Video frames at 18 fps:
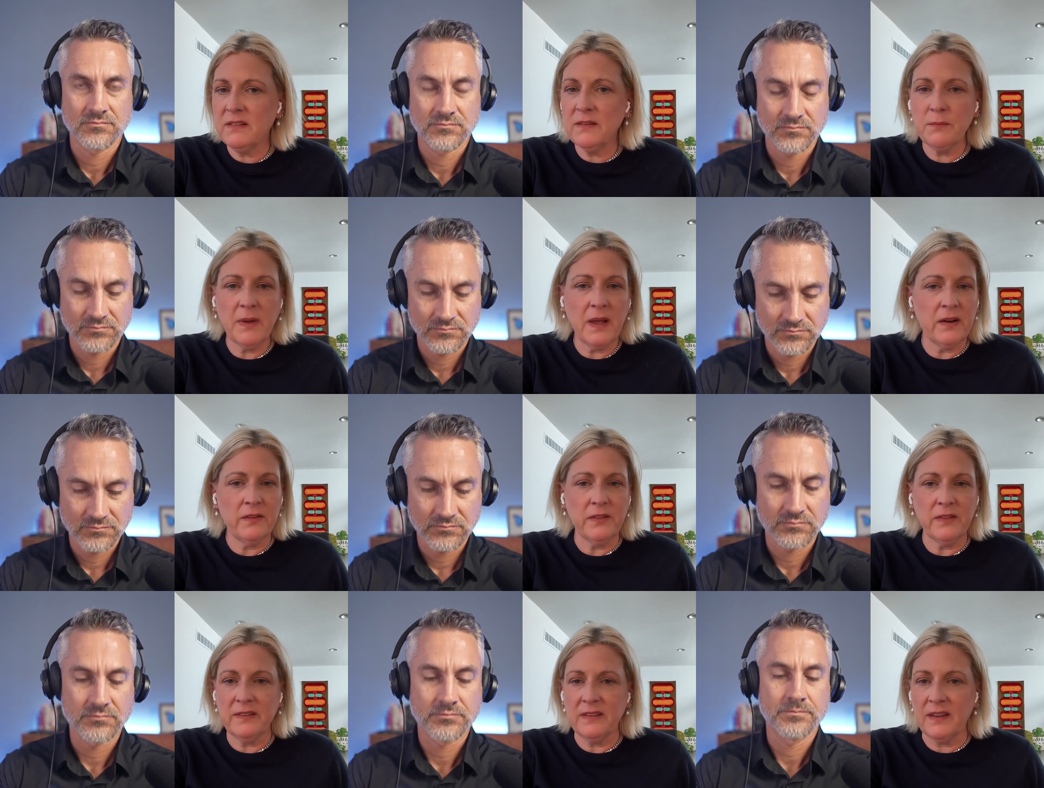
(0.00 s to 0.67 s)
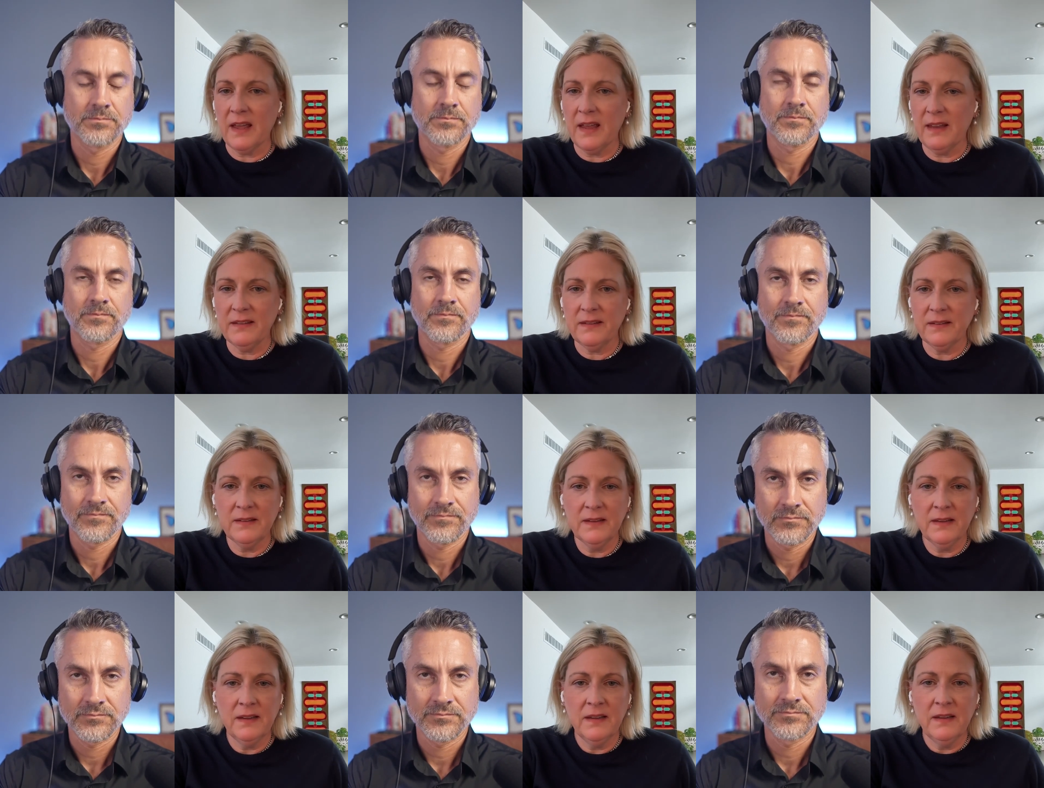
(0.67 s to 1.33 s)
Speaker 1: Doesn't matter the
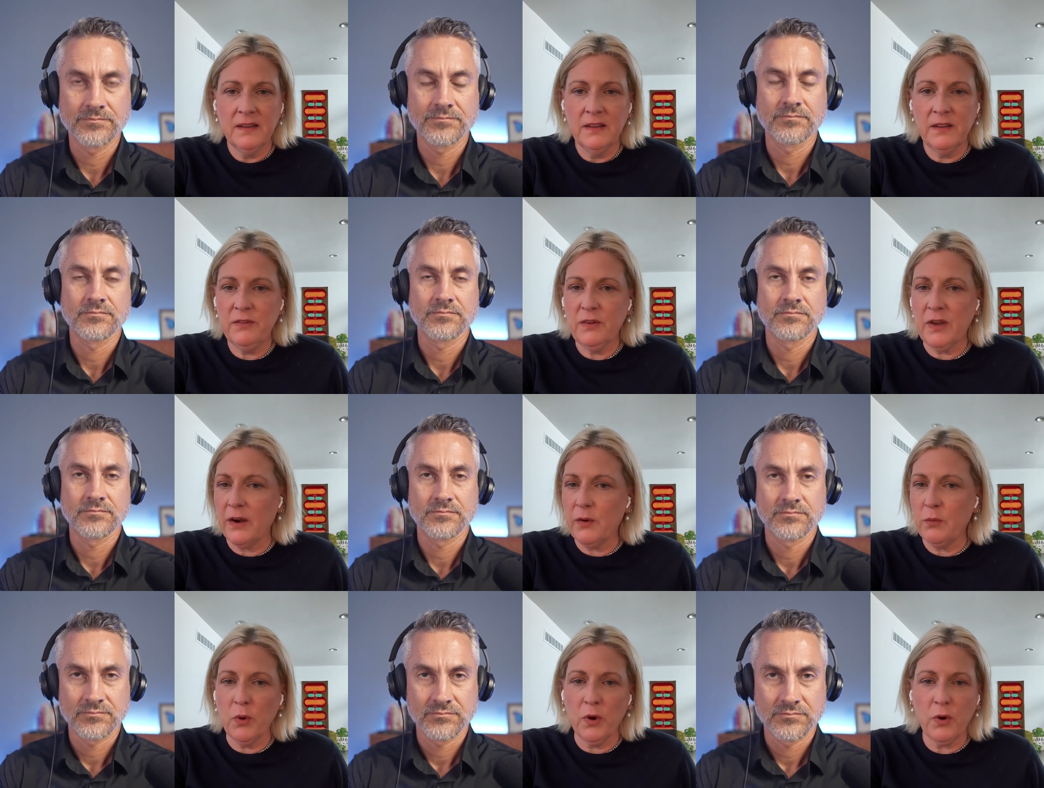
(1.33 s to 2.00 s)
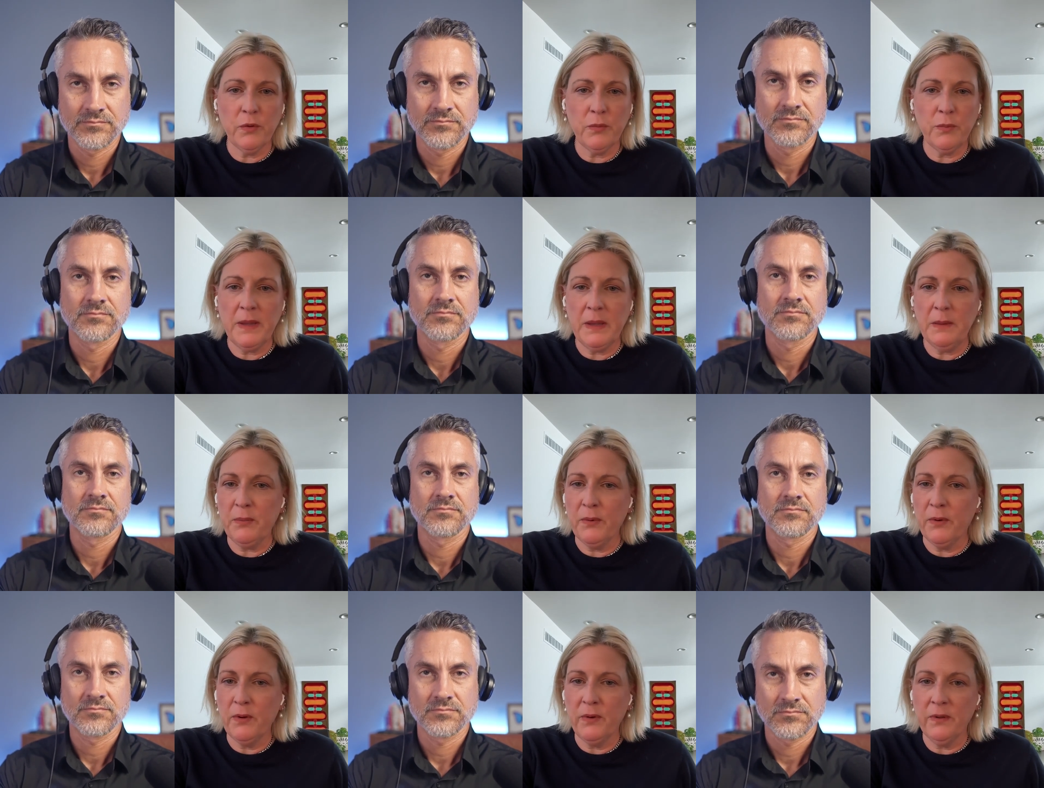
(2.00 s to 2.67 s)
size. You've got to work with
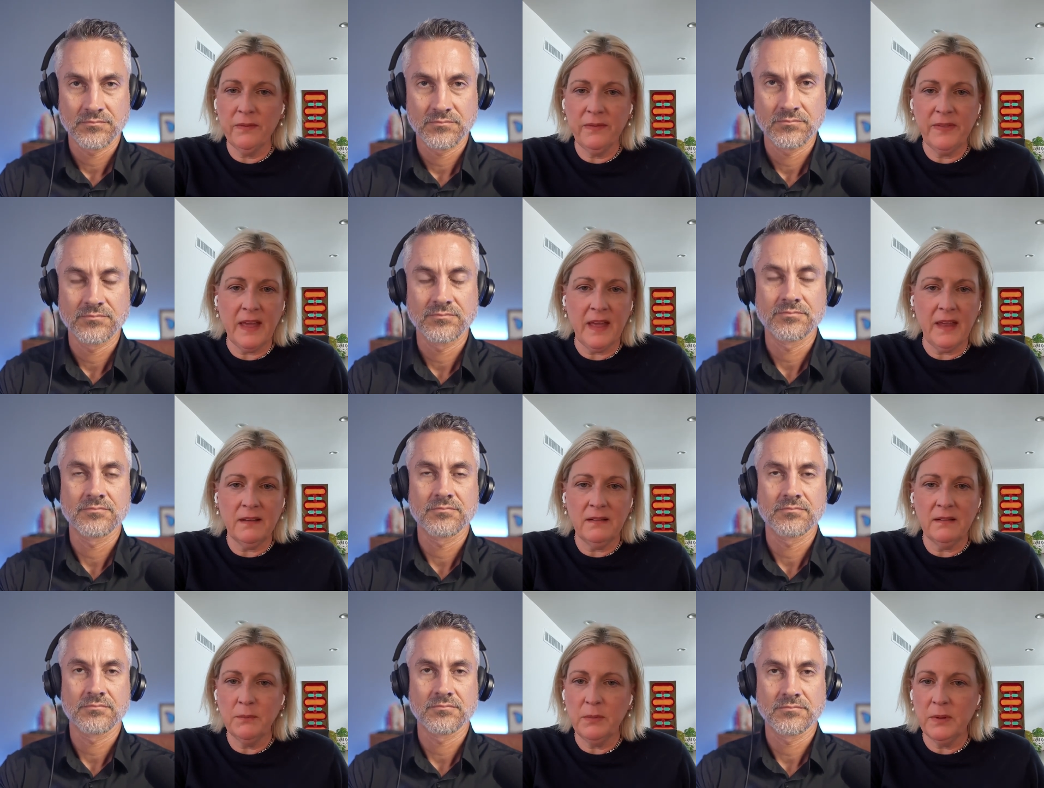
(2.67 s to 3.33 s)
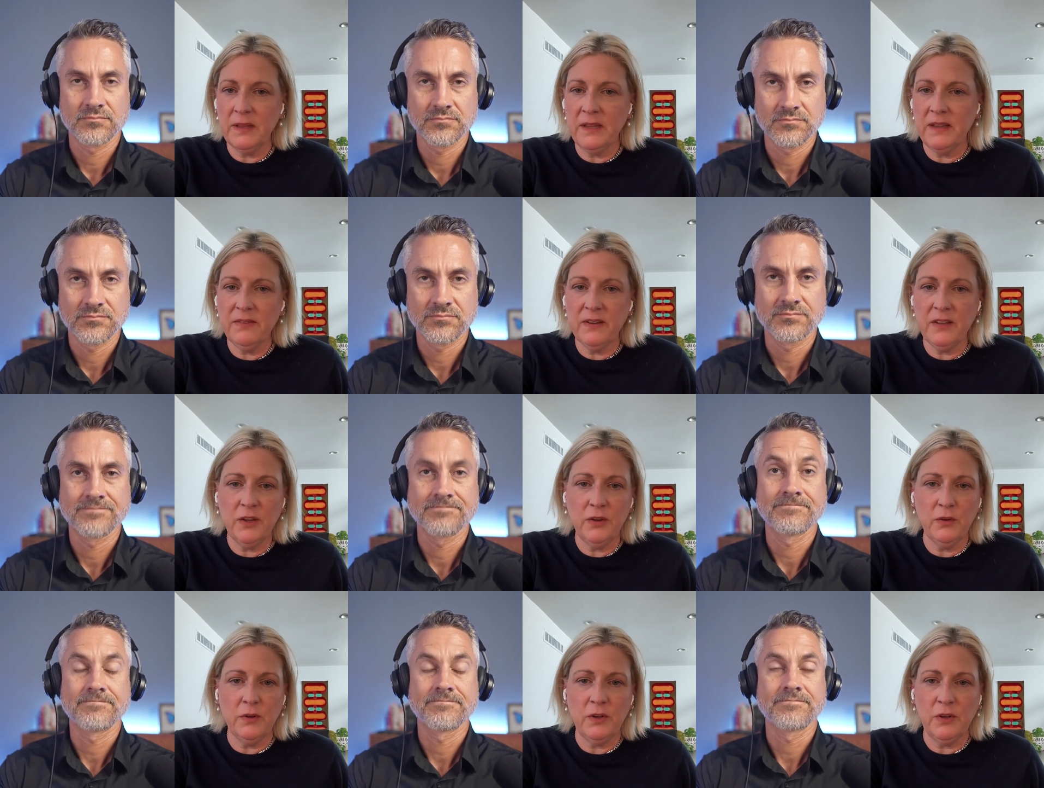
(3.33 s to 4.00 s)
people that
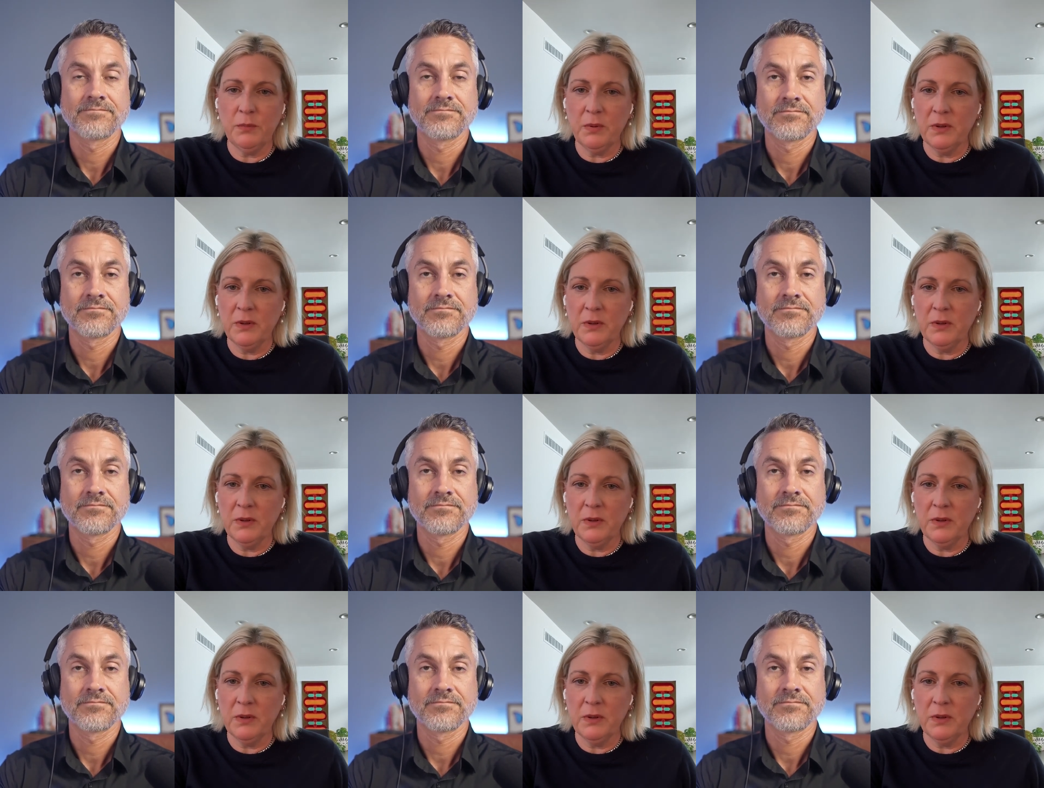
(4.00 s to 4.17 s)
believe in you